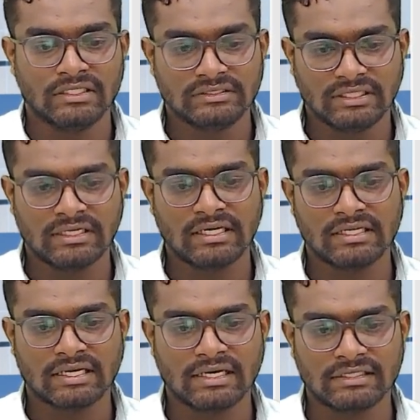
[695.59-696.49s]
Generally,
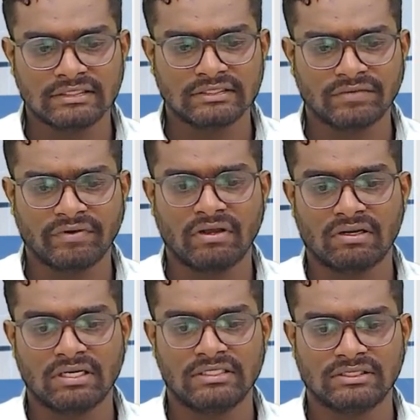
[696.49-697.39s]
current assets of an
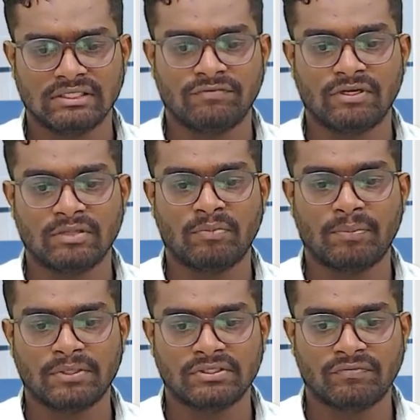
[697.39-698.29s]
organization for the
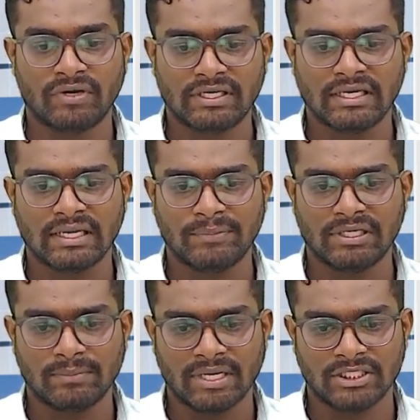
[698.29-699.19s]
purpose of working
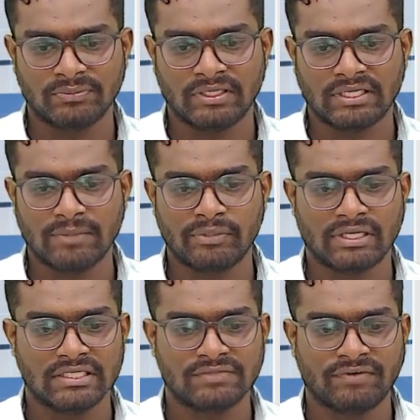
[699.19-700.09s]
capital management can be
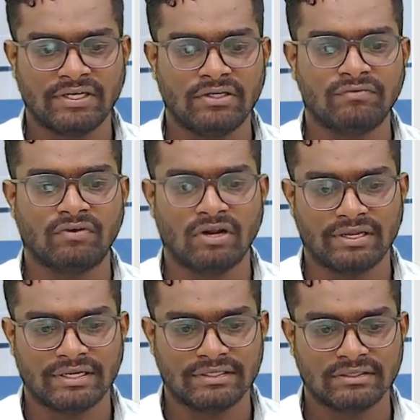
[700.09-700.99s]
classified into
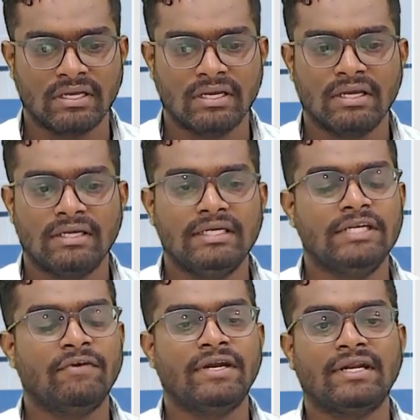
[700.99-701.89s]
following heads.
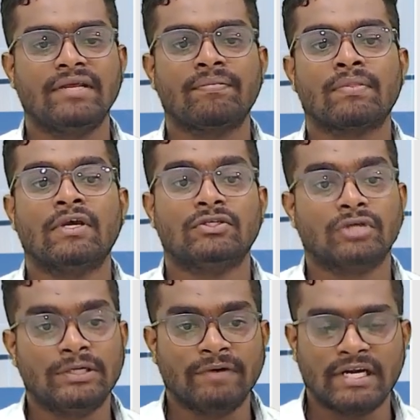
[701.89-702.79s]
Inventory. So
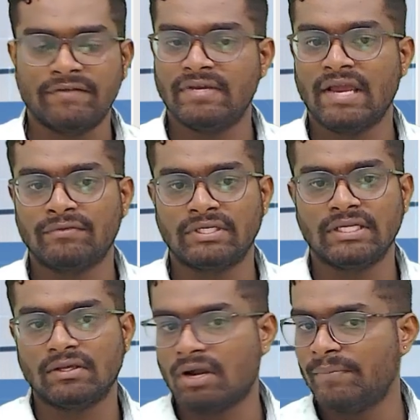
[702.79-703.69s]
inventory we have
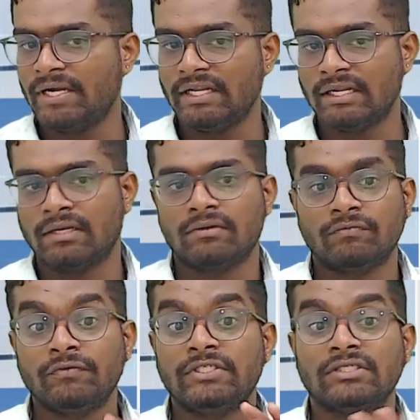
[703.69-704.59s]
3. Raw material
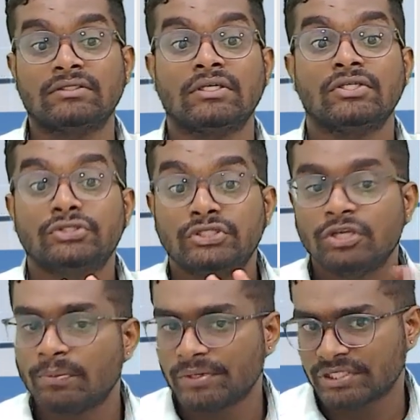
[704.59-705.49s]
which is
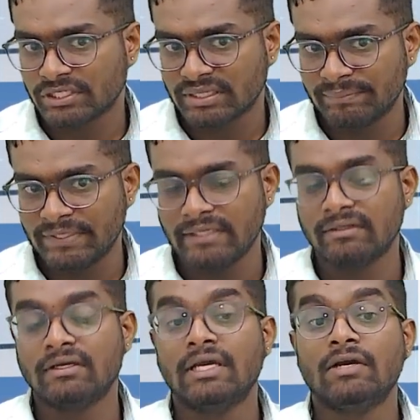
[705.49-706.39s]
0% complete.
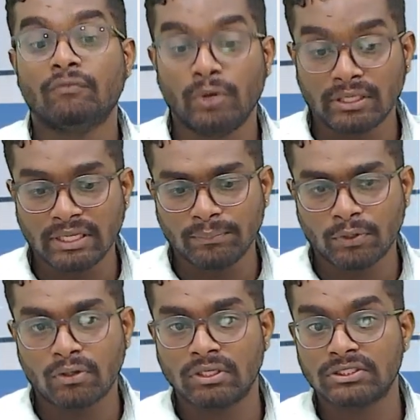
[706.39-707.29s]
Work in
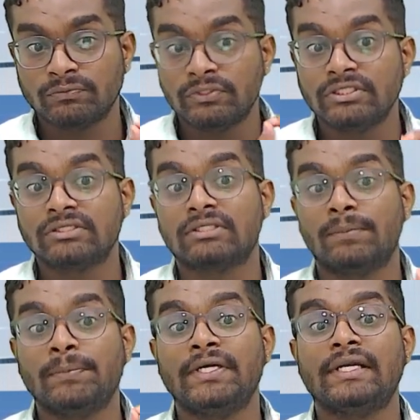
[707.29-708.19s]
progress which is
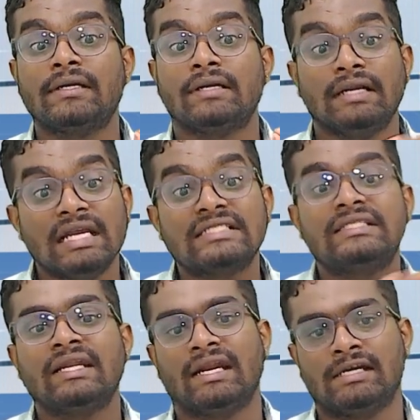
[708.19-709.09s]
completed less
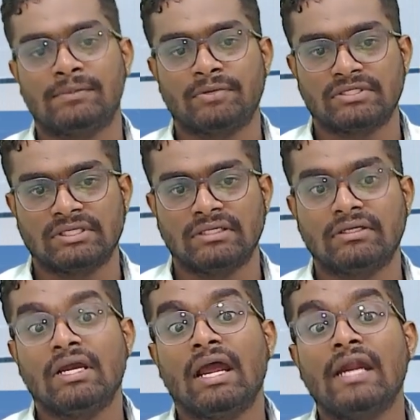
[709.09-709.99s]
than 100%.
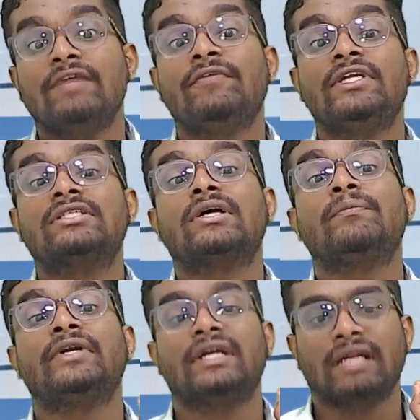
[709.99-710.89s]
And if it is
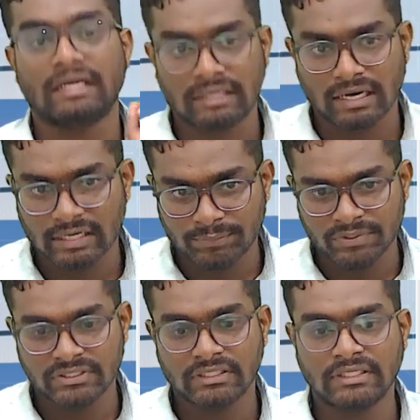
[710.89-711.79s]
completed at
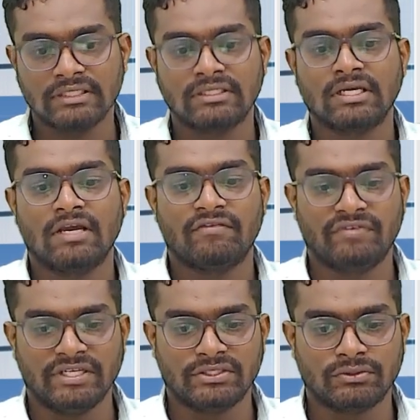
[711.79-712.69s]
100%, it is
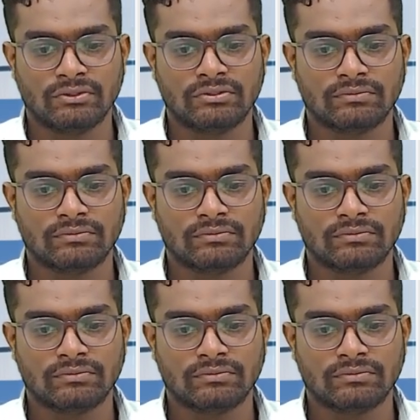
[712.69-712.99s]
finished goods.